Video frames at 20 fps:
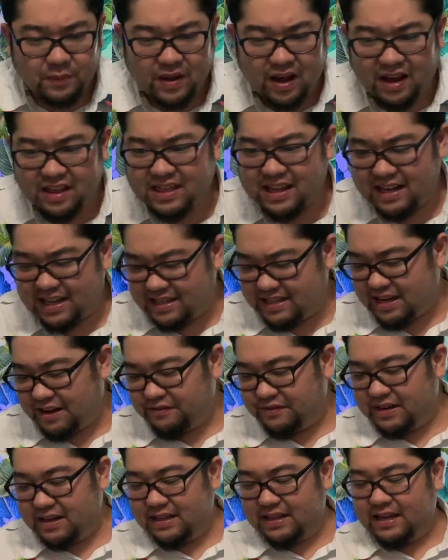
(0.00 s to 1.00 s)
I think it
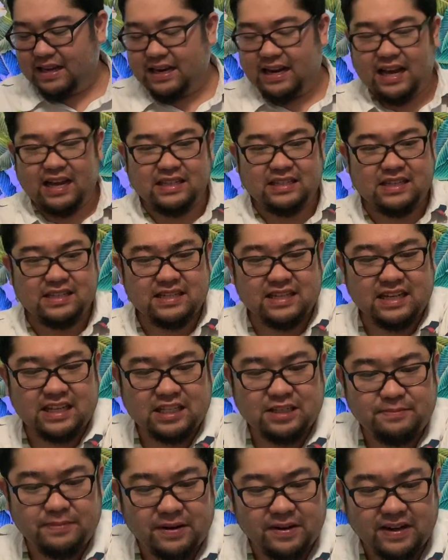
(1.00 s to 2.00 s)
definitely enhances the
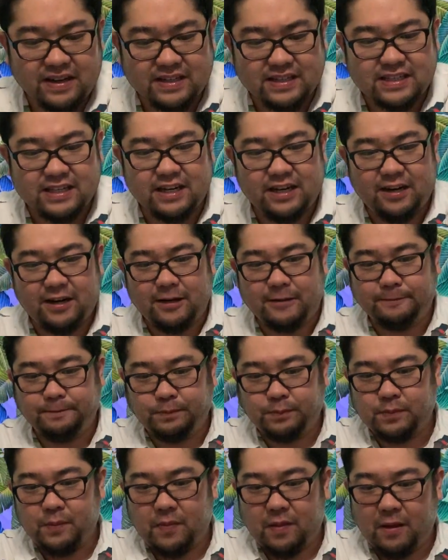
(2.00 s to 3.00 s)
experience here.
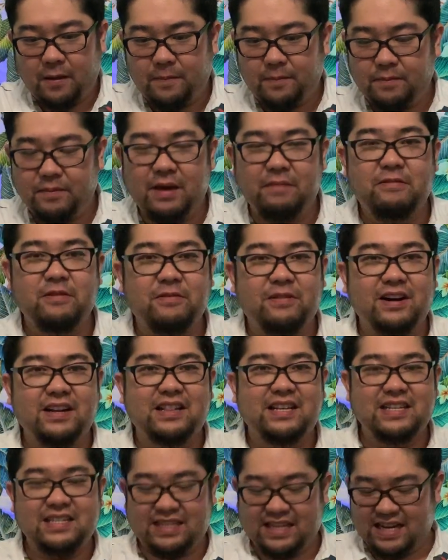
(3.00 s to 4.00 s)
Maybe one
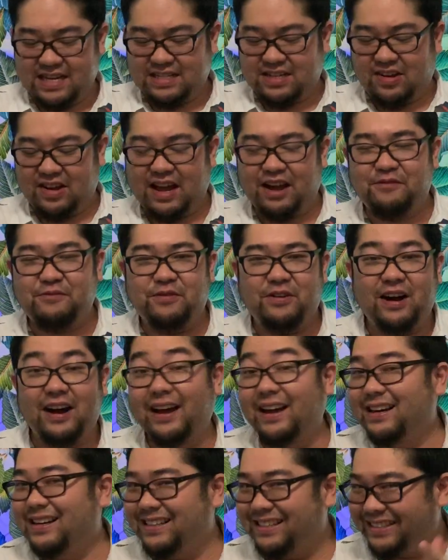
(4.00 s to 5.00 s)
of these days I'll have
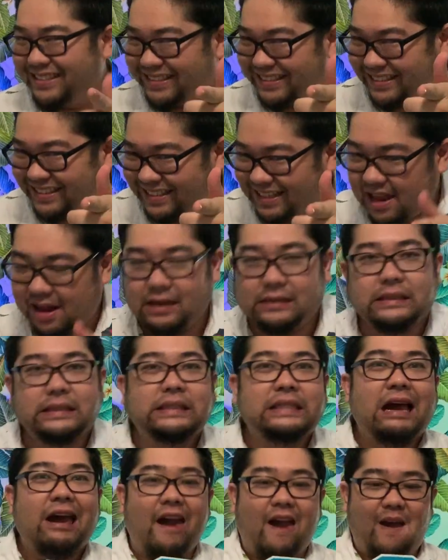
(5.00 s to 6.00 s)
wine.
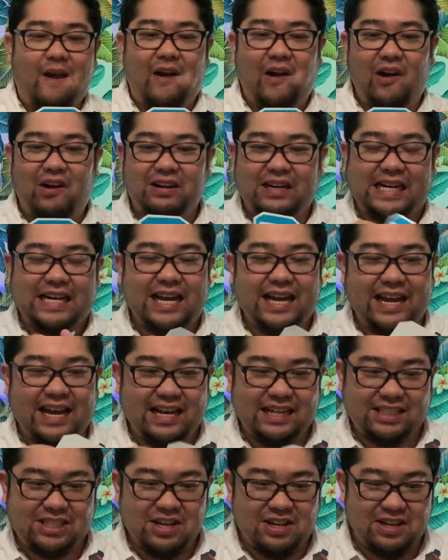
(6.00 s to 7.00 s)

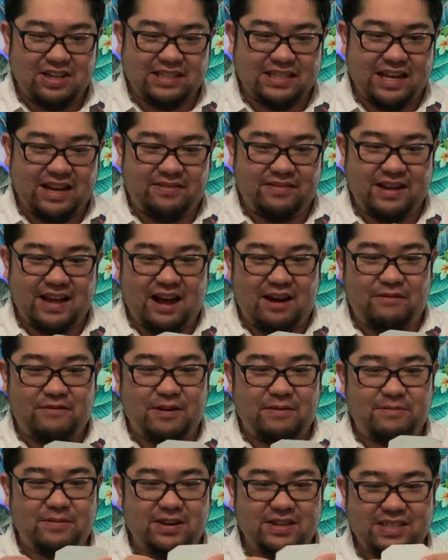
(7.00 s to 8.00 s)
Okay, so it looks like we got
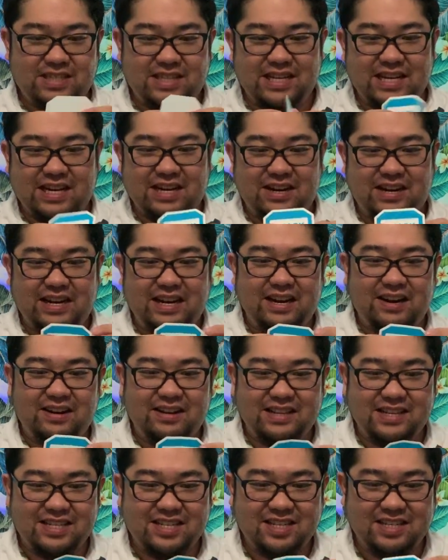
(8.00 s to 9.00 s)
one more sticker here.
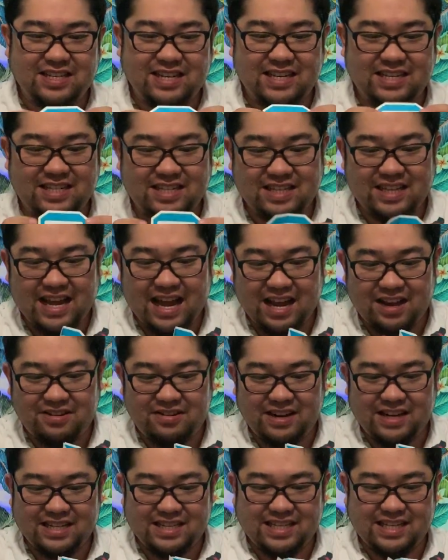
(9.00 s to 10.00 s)
This is a Snack
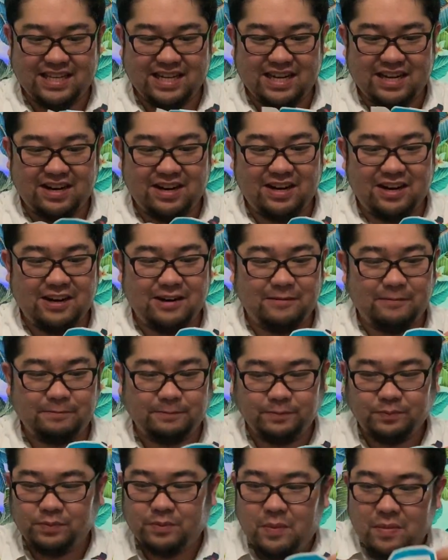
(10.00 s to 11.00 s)
Crate sticker.
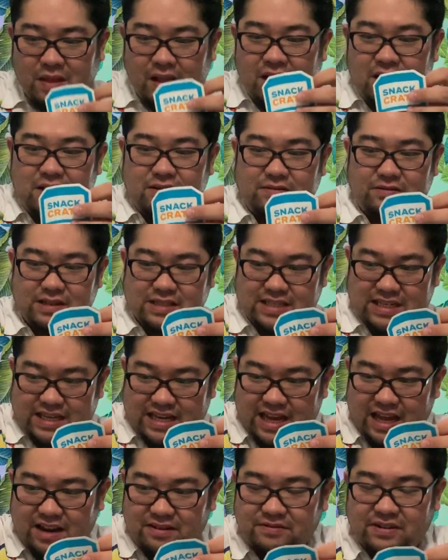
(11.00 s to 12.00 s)
Once
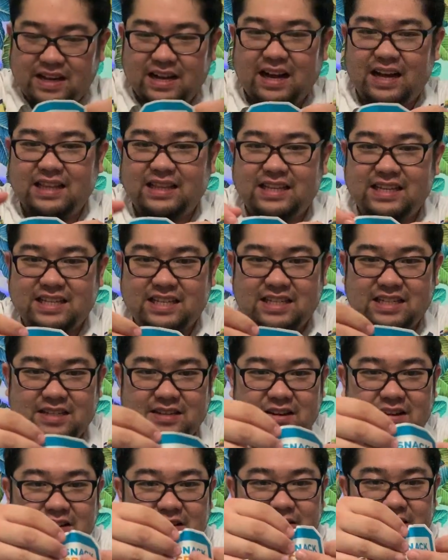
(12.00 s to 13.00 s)
again, we got this
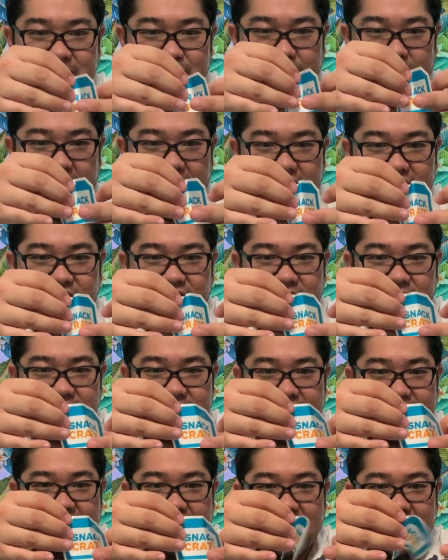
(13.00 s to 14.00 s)
box from
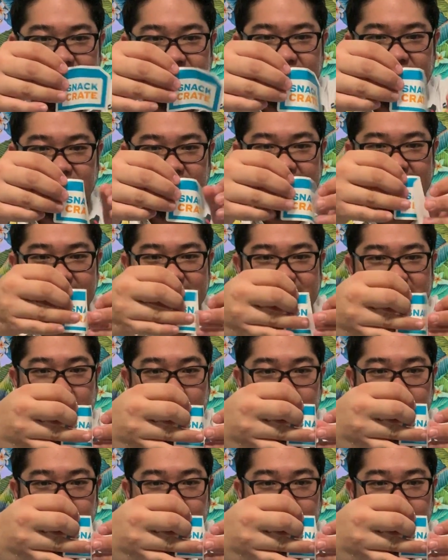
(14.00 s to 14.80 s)
snackcrate.com.